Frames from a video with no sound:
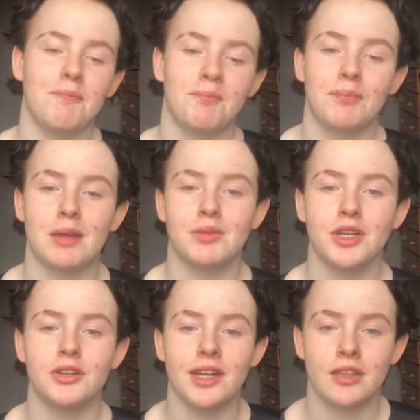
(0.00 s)
But I'm going to
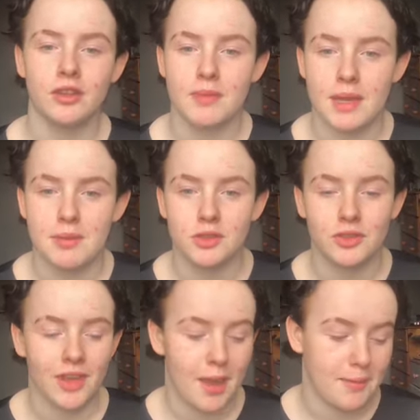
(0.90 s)
go ahead and do my eyebrows
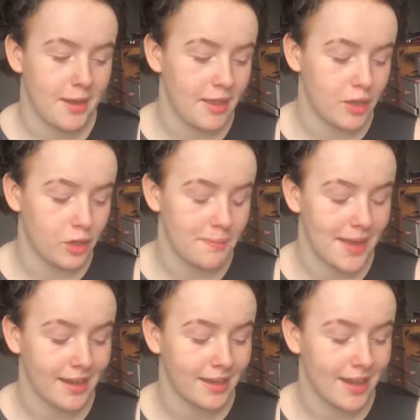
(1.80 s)
off camera, then I'll come
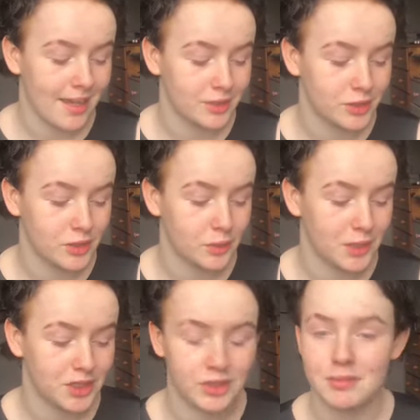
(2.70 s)
back and answer the
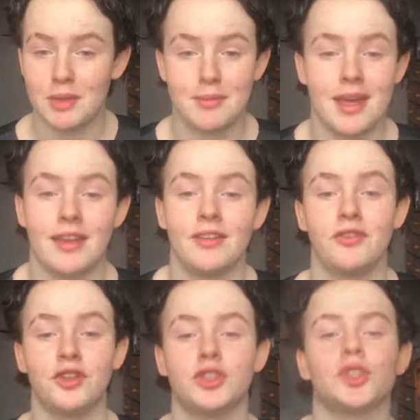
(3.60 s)
question about my
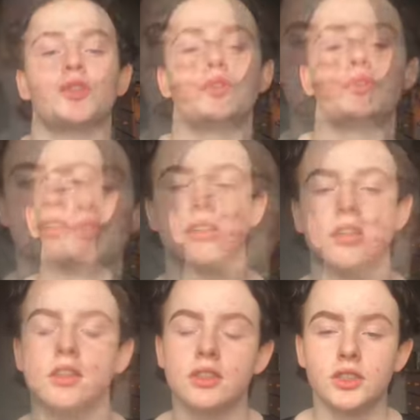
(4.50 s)
future goals.
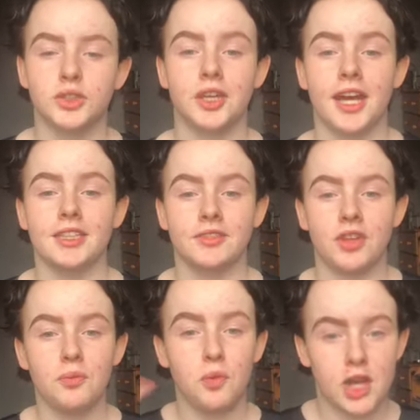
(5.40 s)
So guys, I've
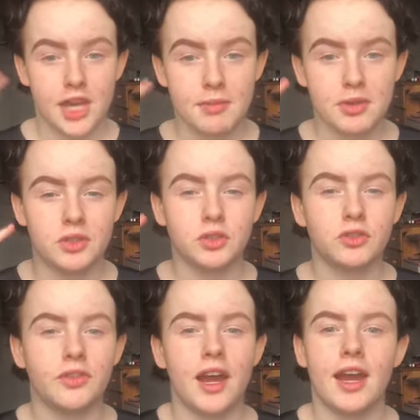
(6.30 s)
done one eyebrow so
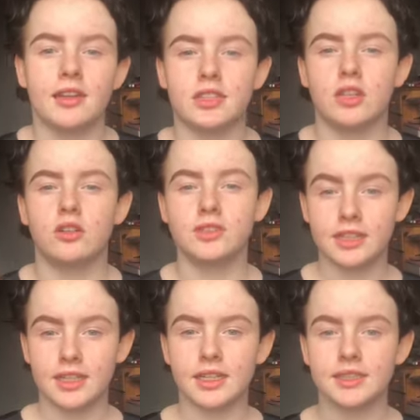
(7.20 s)
far. I still obviously
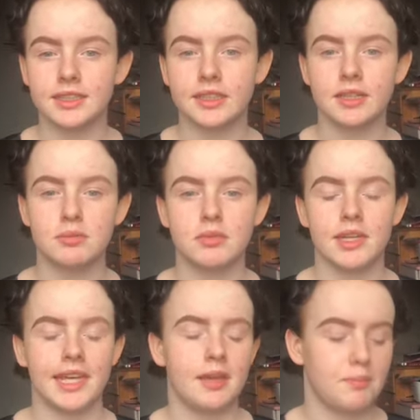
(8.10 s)
need concealer,
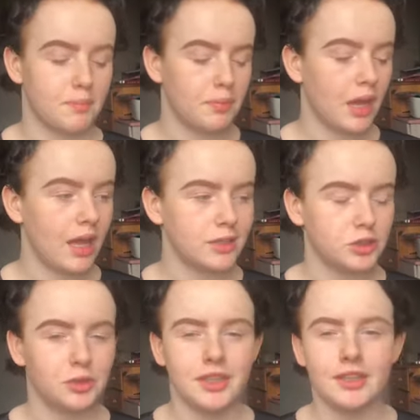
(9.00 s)
but I just
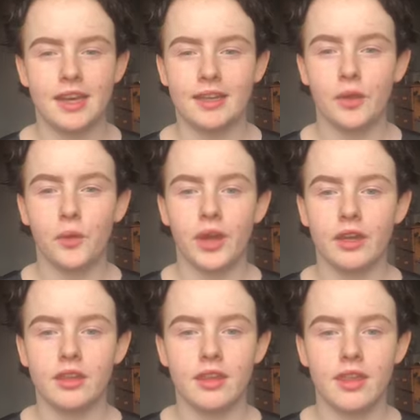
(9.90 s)
wanted in
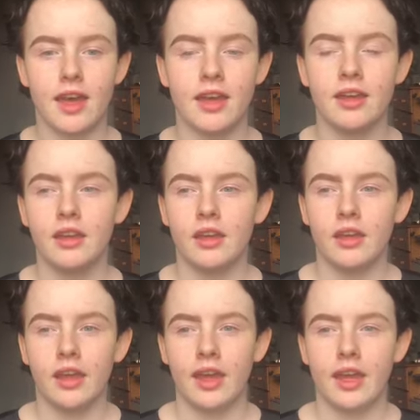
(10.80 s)
quickly that
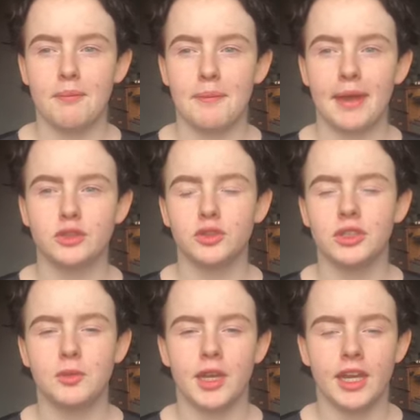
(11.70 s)
I don't really
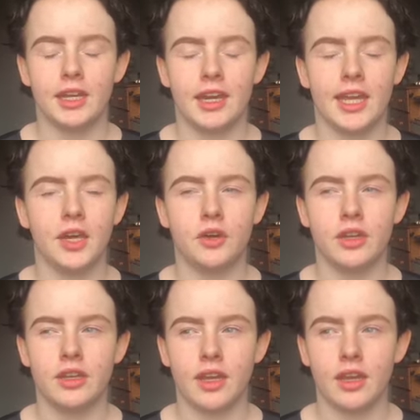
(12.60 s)
want any hate
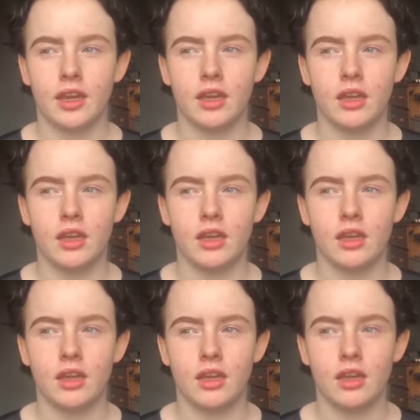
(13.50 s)
on like
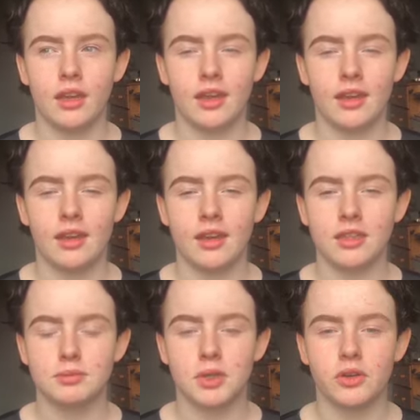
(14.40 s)
any of this,
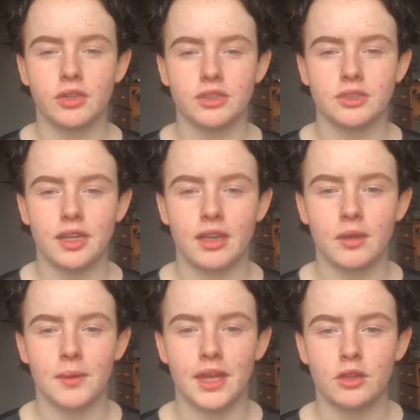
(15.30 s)
because the
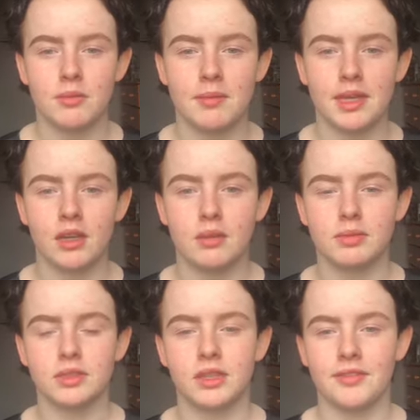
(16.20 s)
way I do my makeup
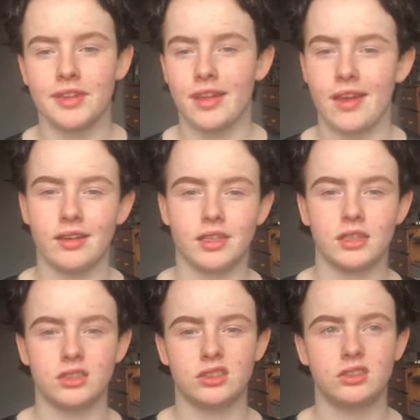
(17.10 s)
and stuff like that, like,
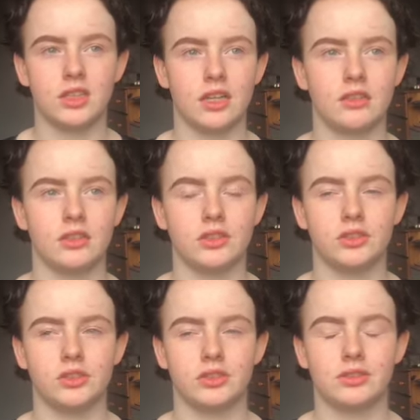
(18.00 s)
it's genuinely
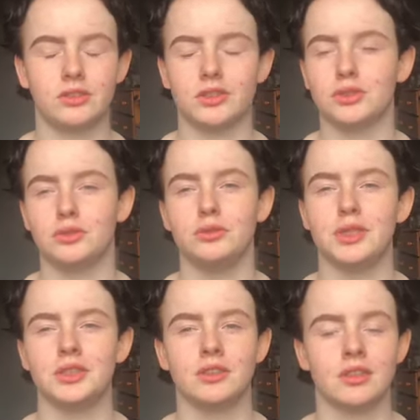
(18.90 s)
just so
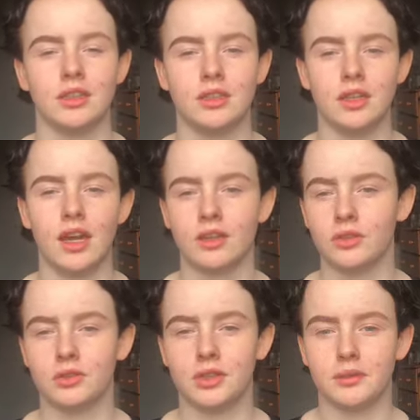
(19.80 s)
weird. Like, I do
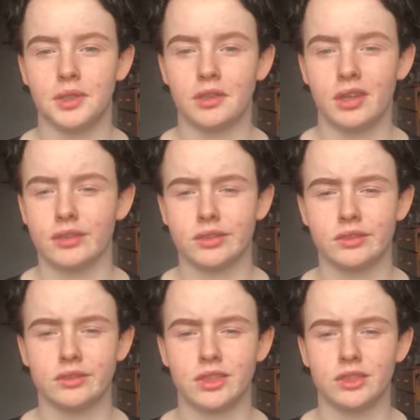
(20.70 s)
really weird things
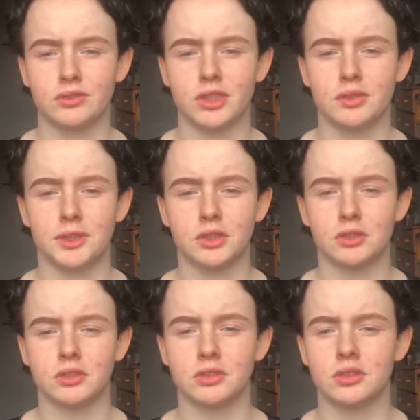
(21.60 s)
in like really weird
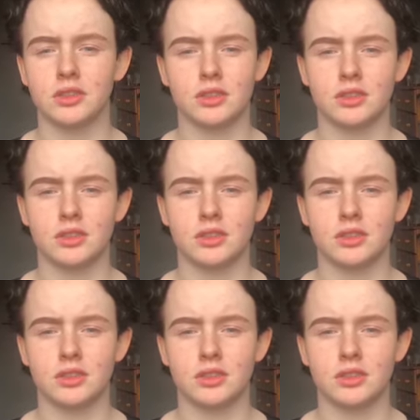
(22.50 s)
orders.